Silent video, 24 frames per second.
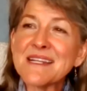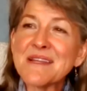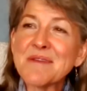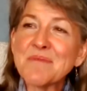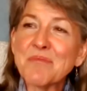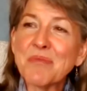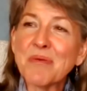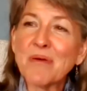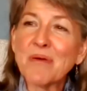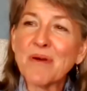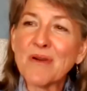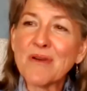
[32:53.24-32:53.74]
an
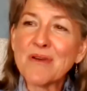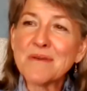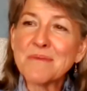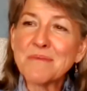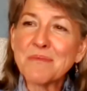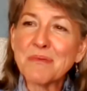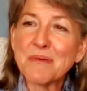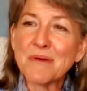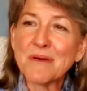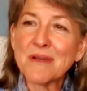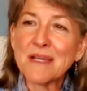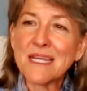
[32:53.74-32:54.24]

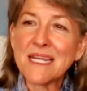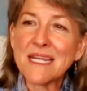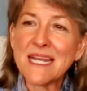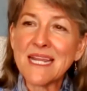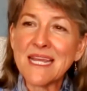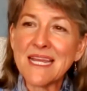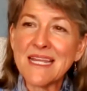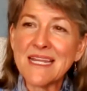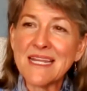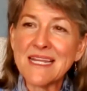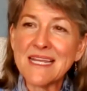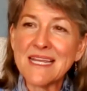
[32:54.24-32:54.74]
important point
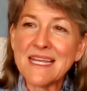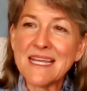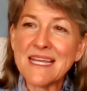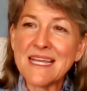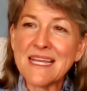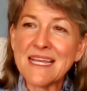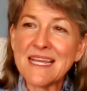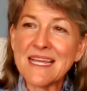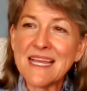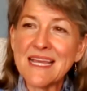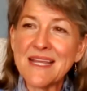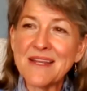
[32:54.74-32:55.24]
in it.
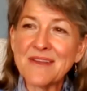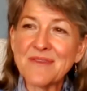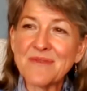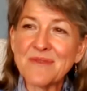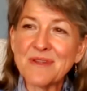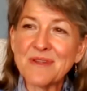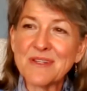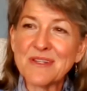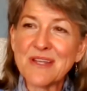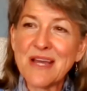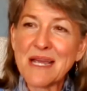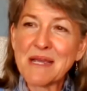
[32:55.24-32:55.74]
And when
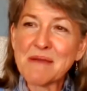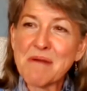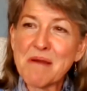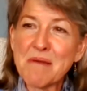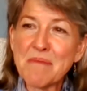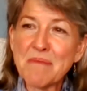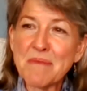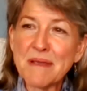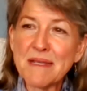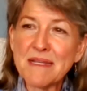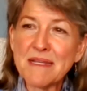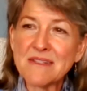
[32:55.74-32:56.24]
you talk
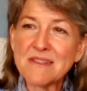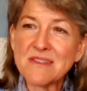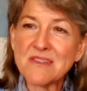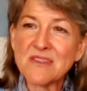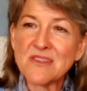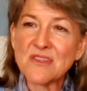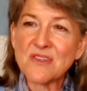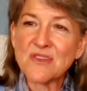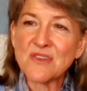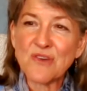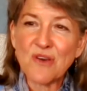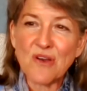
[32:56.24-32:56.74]
about being
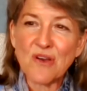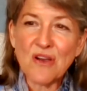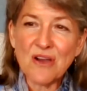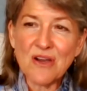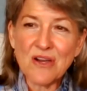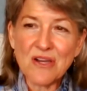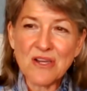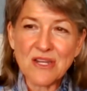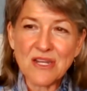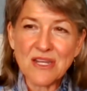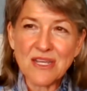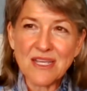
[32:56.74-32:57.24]

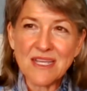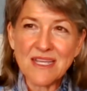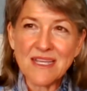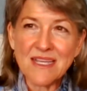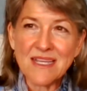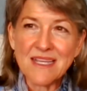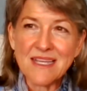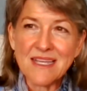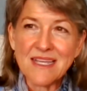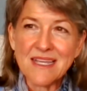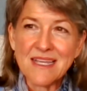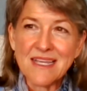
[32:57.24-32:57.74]
strong,
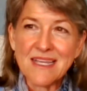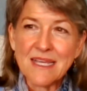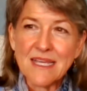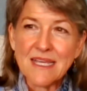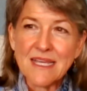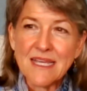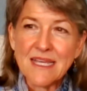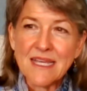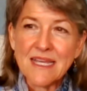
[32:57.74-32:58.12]
we